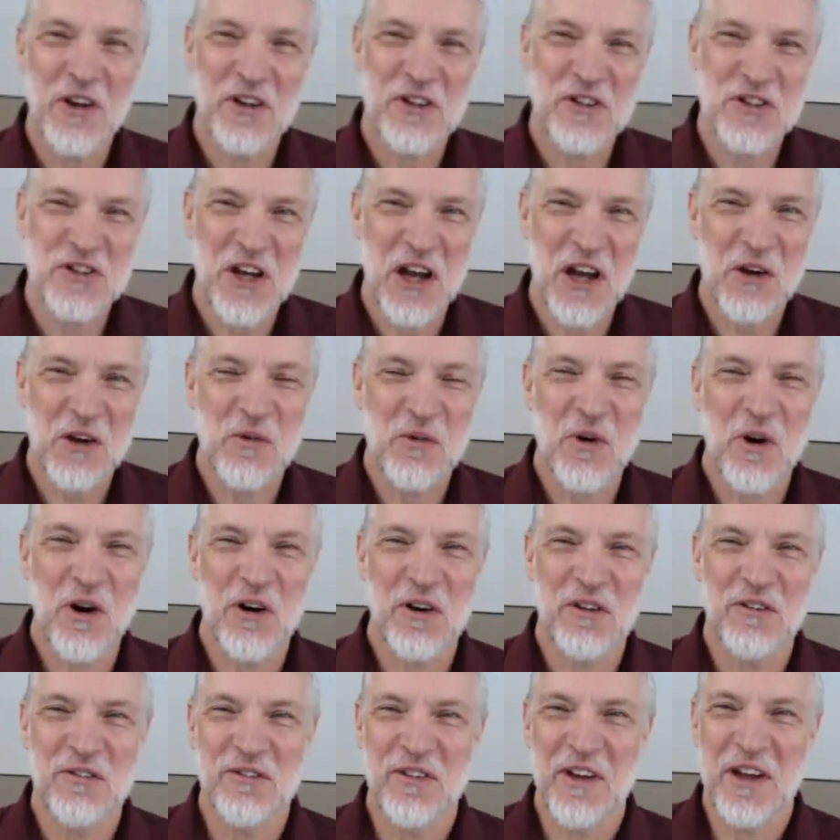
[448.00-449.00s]
a Jaguar
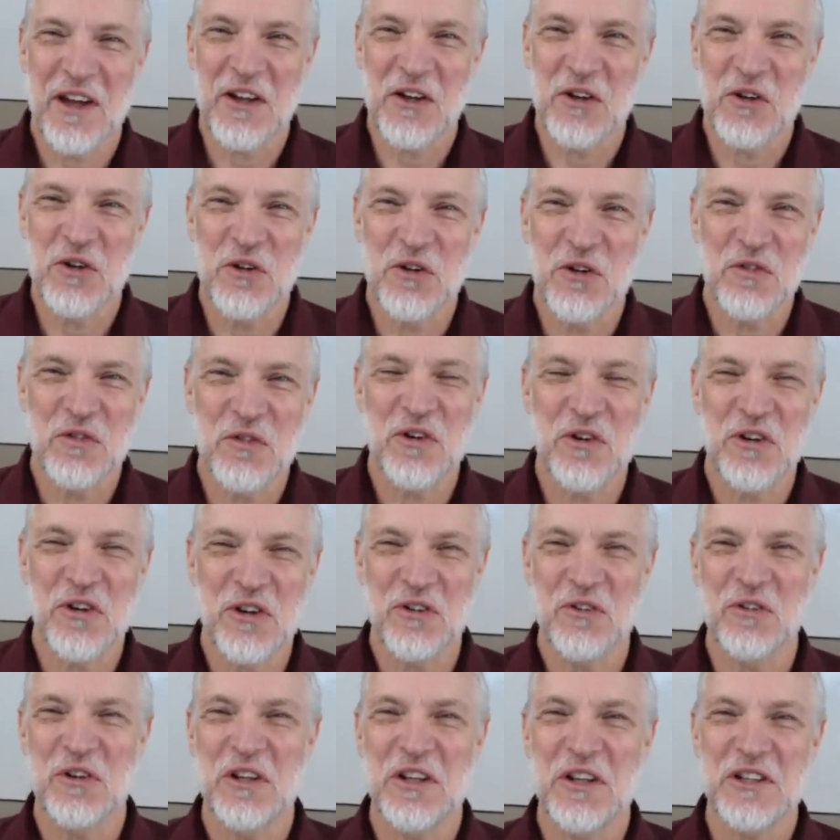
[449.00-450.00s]
in Vancouver and
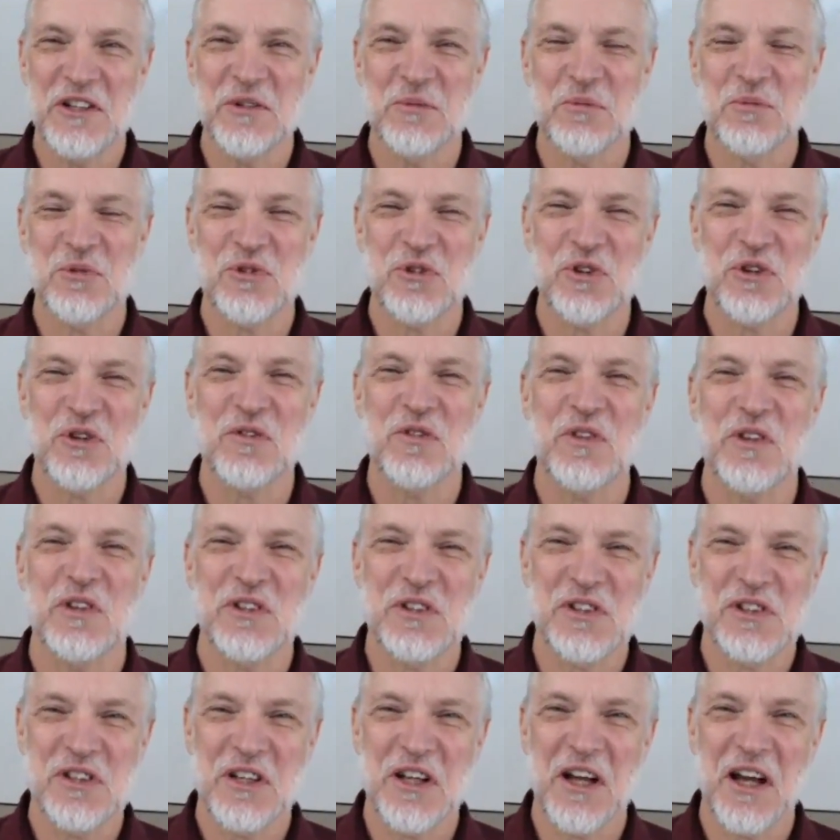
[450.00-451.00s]
you need some
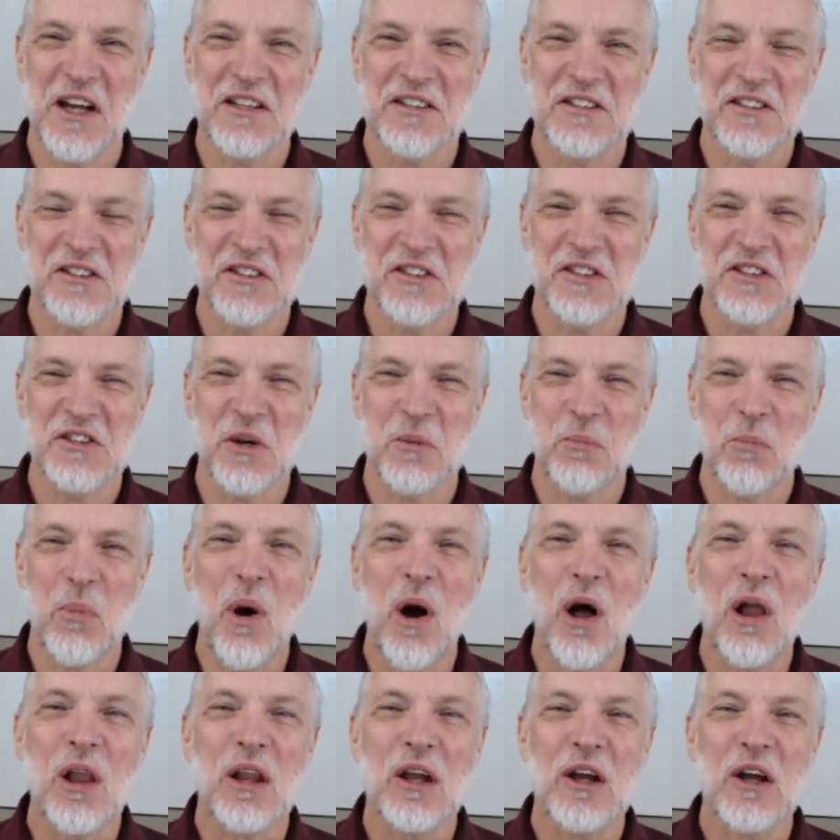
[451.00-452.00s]
service, the guys to see are
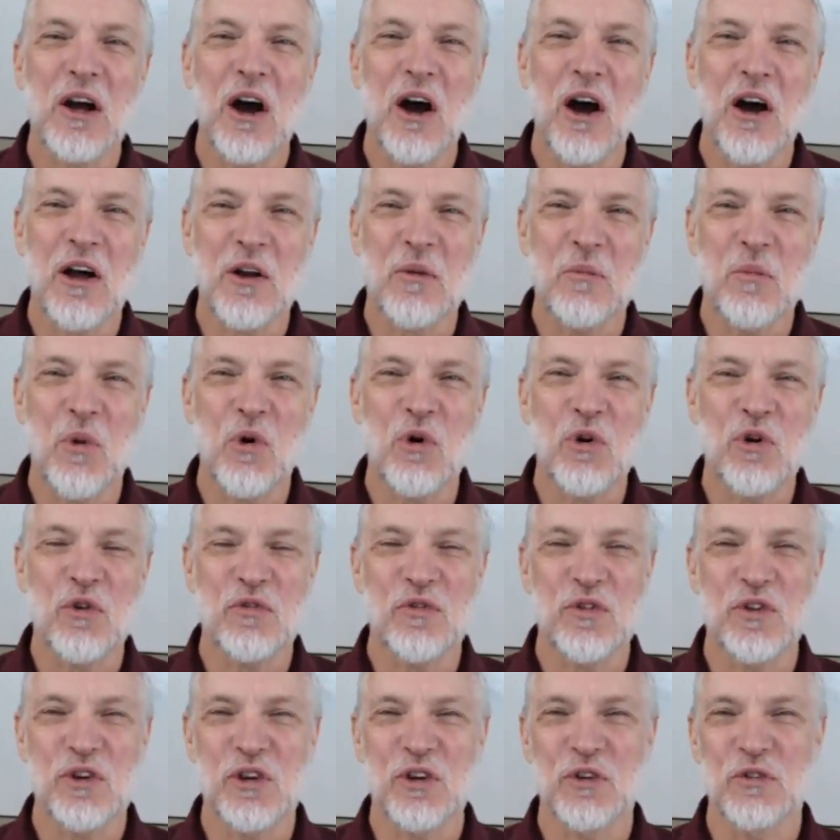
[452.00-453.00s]
Pawlik Automotive.
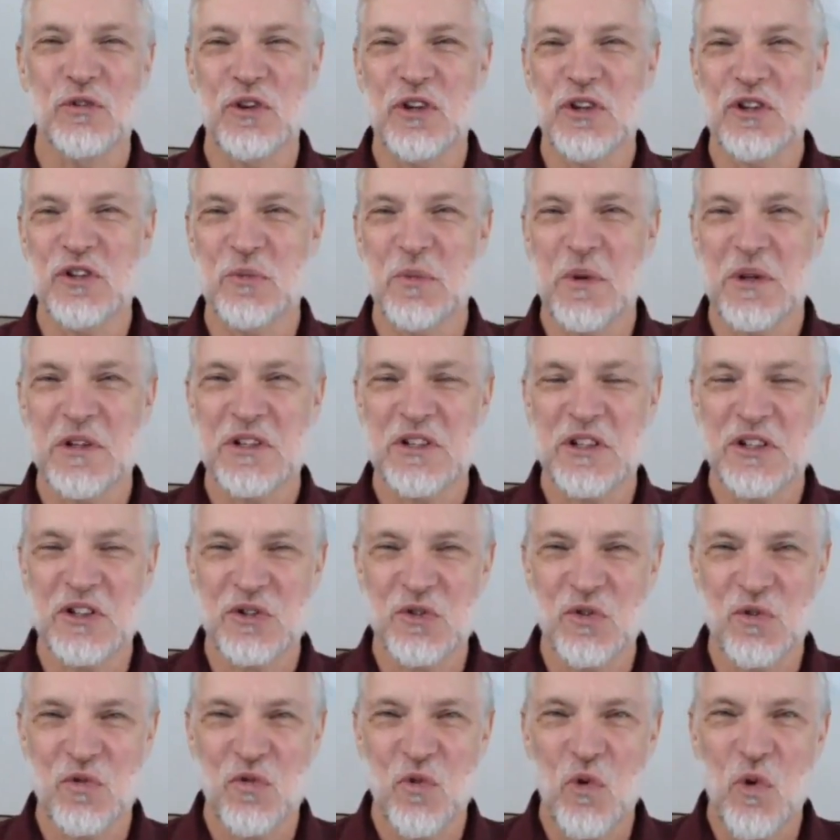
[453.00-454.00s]
You can reach them at
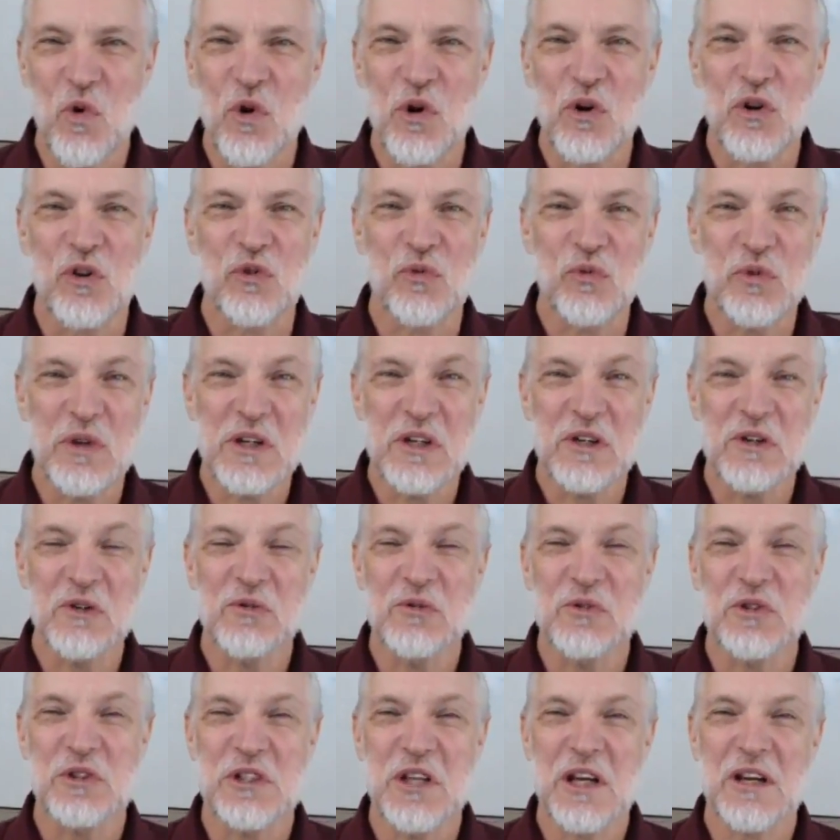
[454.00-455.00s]

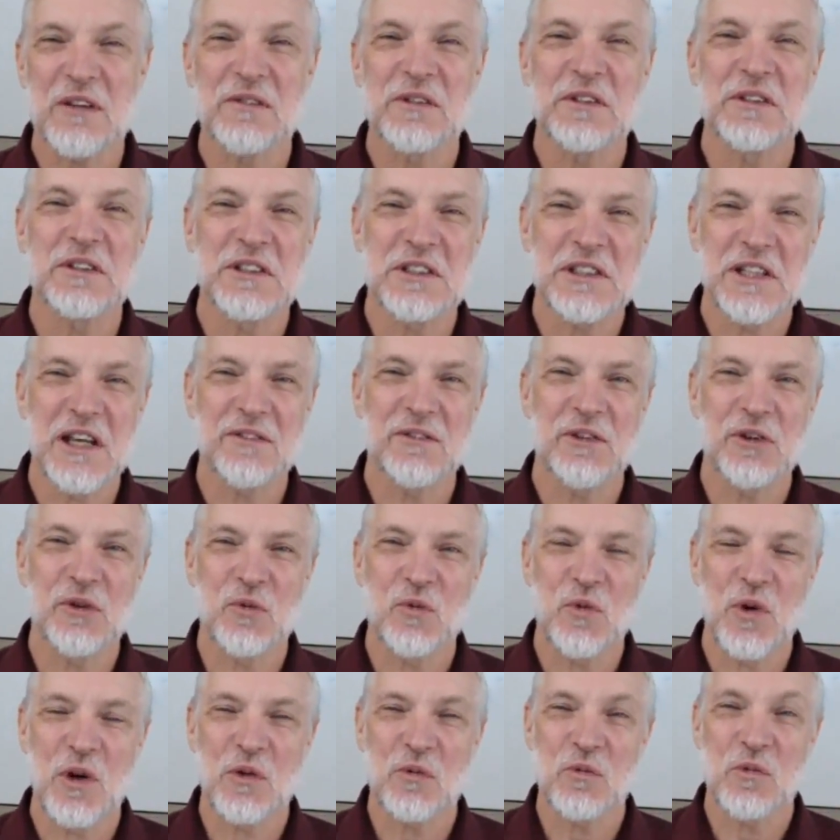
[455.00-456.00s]

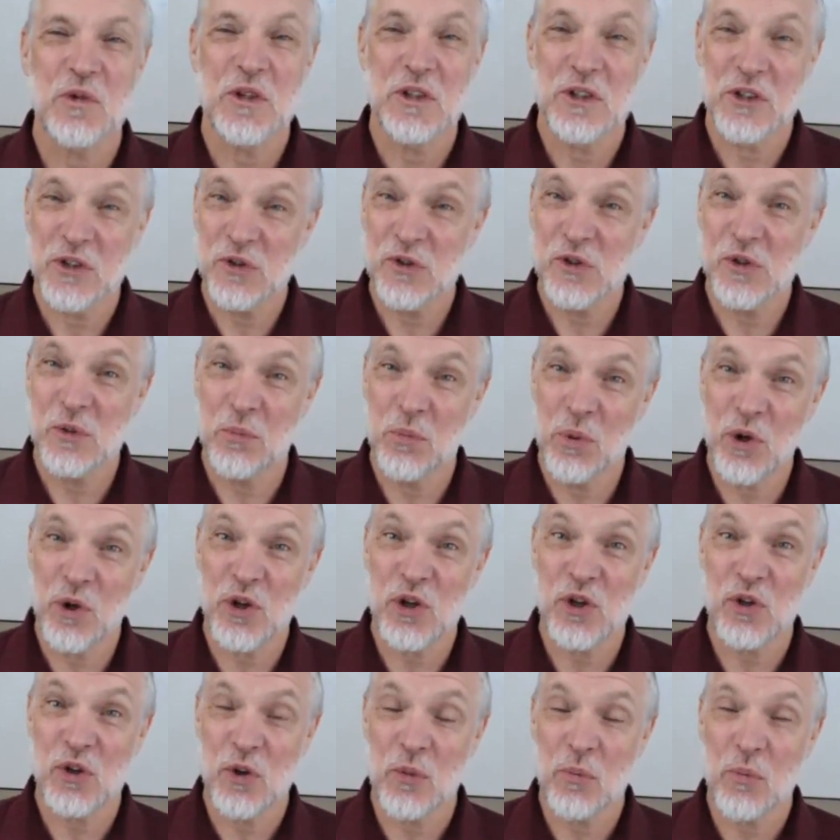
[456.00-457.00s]
604-327-7112 to book
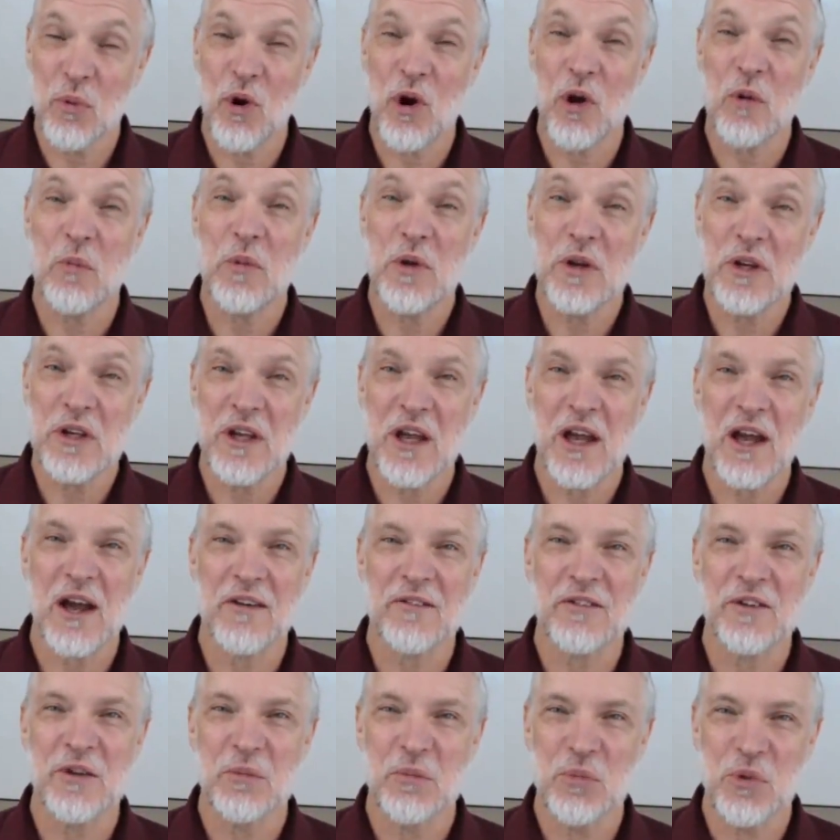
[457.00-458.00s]
your appointment. You
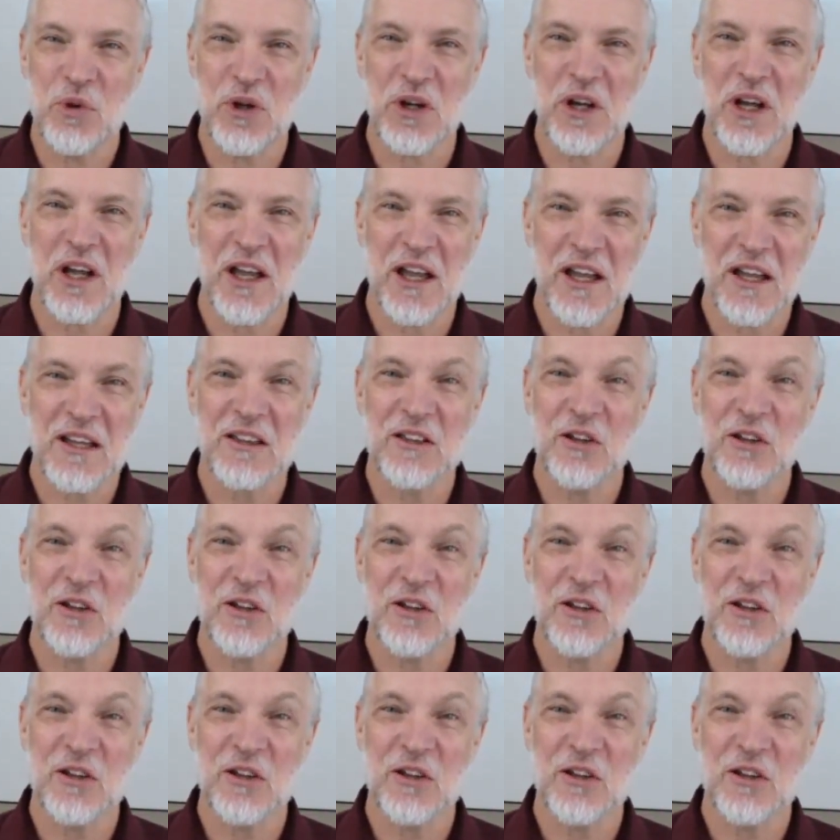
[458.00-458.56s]
have to book ahead.